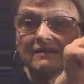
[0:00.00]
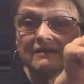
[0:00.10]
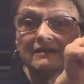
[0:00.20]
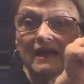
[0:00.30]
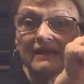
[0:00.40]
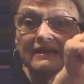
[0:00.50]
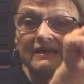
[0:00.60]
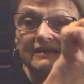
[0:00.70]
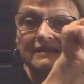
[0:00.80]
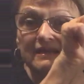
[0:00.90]
like
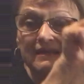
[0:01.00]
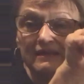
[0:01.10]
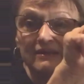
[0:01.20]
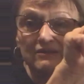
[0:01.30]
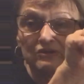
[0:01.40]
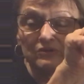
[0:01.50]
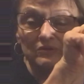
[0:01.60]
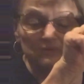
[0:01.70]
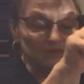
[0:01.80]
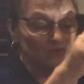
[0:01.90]
in igloo.
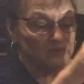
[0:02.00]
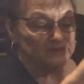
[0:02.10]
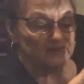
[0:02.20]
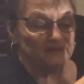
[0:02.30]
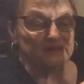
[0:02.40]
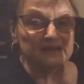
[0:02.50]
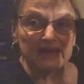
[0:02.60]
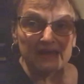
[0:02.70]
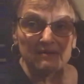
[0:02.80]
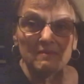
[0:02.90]
We said the
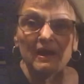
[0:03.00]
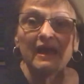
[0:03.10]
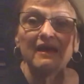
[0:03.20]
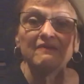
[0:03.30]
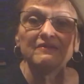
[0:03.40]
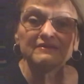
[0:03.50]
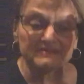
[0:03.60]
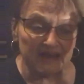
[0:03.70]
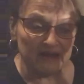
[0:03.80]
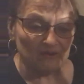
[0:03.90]
name and the
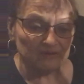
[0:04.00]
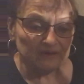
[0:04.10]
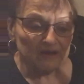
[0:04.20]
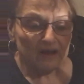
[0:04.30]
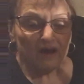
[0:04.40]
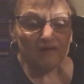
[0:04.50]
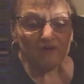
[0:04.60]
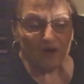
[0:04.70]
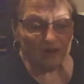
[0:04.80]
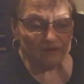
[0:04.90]
sound of
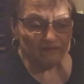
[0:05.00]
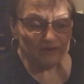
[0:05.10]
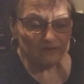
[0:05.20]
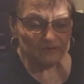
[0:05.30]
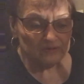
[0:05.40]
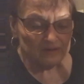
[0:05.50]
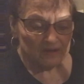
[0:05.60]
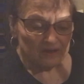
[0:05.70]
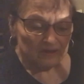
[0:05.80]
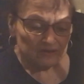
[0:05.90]
all of those.
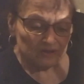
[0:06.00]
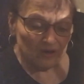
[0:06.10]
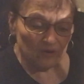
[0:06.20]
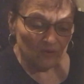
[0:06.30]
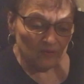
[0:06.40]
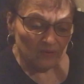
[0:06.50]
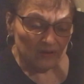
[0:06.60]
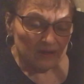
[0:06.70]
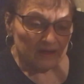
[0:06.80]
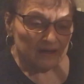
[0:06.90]
So
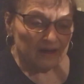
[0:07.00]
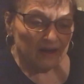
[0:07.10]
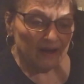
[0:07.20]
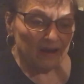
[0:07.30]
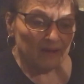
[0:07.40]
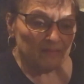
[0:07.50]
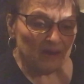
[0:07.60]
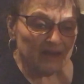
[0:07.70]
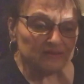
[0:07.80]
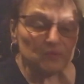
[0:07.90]

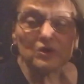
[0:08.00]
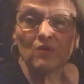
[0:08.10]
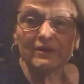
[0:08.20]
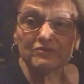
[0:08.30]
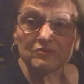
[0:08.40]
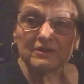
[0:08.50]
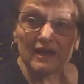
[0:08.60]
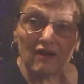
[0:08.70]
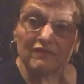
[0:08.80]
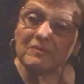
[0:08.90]
as we're going through the
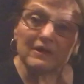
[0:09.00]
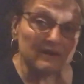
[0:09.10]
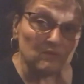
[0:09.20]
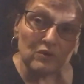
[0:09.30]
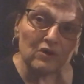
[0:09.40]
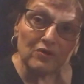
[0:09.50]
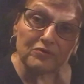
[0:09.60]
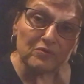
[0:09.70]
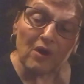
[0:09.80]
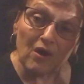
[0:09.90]
alphabet, and we'll go
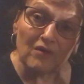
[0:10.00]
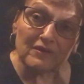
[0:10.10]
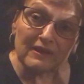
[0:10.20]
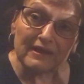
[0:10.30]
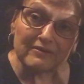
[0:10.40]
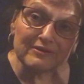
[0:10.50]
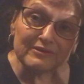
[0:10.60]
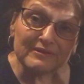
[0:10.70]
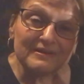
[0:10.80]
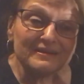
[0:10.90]
through all the letters,
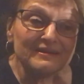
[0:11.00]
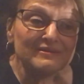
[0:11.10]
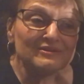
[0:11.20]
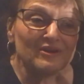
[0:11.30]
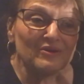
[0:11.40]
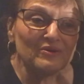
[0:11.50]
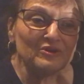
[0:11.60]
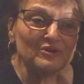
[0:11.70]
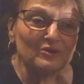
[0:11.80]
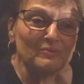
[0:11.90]
so
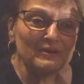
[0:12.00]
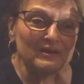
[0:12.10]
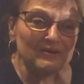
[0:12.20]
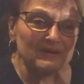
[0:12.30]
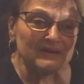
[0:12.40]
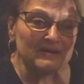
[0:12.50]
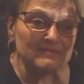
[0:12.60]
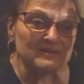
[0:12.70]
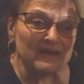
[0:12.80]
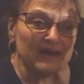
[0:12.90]
you'll be hearing
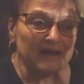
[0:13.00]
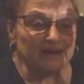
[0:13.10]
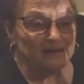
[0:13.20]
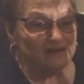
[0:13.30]
them say